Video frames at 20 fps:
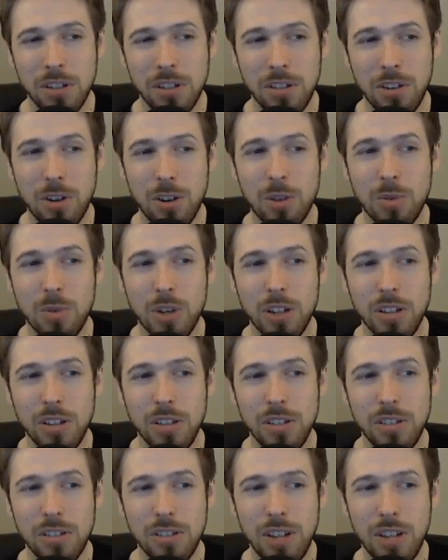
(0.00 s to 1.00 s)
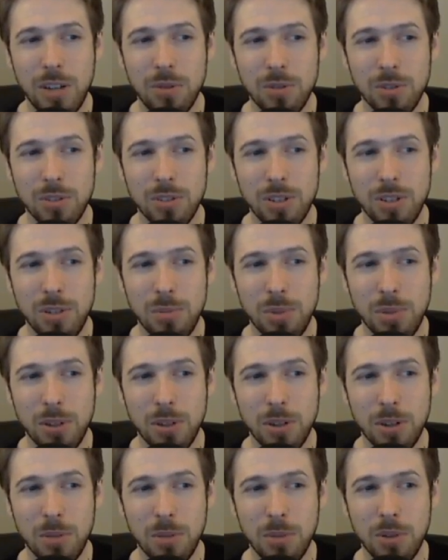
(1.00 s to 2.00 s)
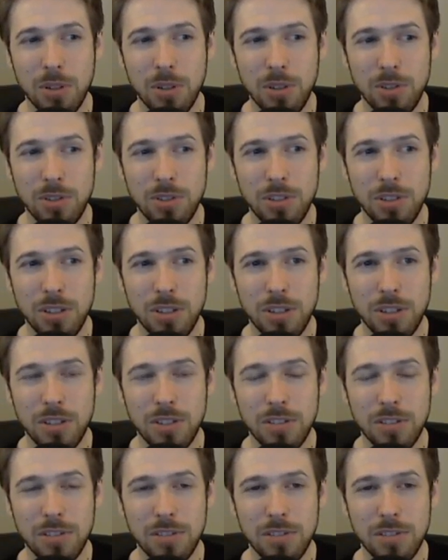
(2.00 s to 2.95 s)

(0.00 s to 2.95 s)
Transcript: already, I would say pick up Glaceon.